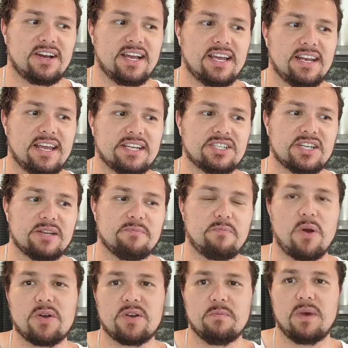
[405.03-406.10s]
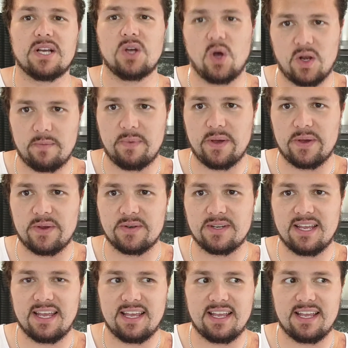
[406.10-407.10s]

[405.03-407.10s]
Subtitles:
I had actually broken my collarbone